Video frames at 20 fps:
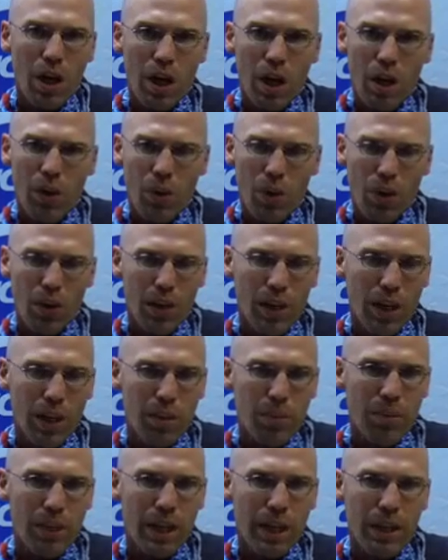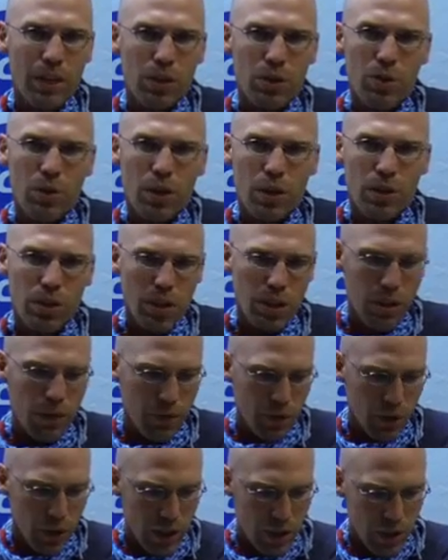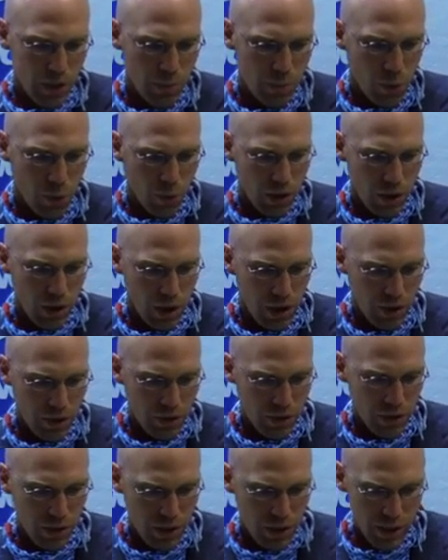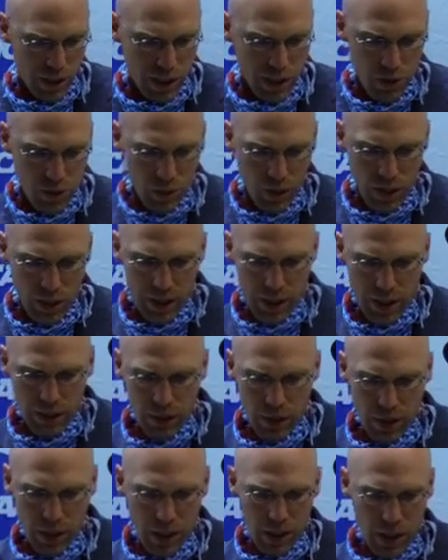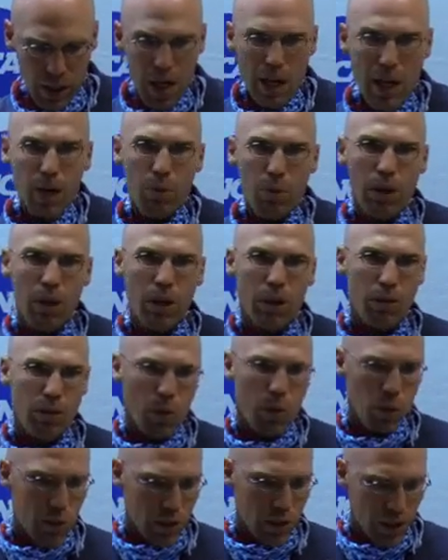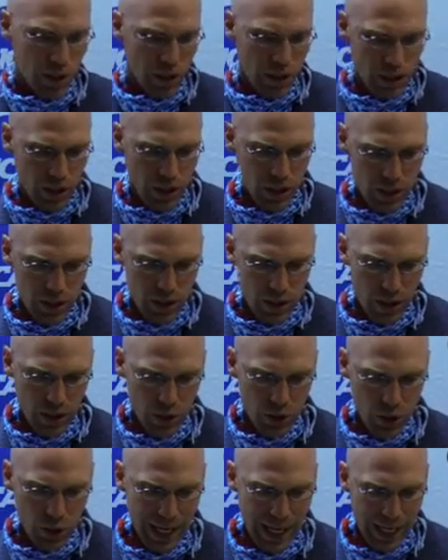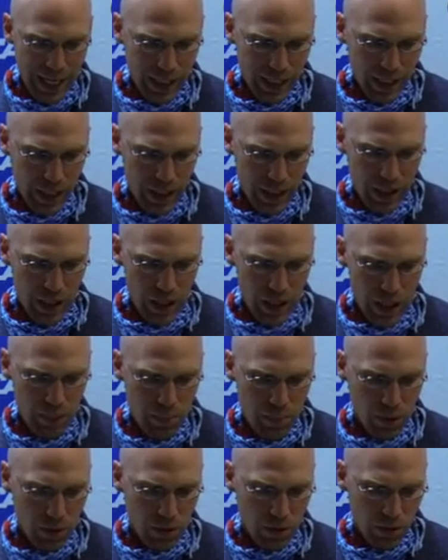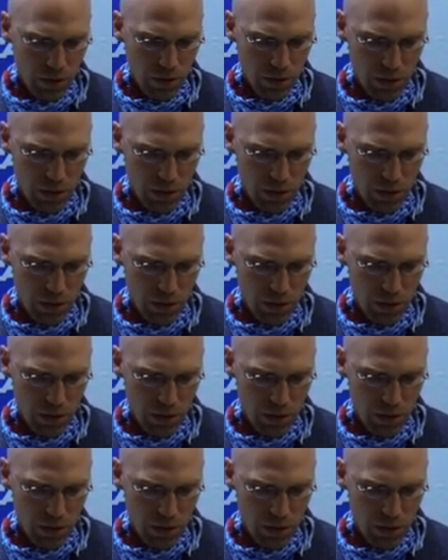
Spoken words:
I want to thank the Black Hills Runners Club for their support of the kids runs every year. We look forward to seeing the kids on the track in April.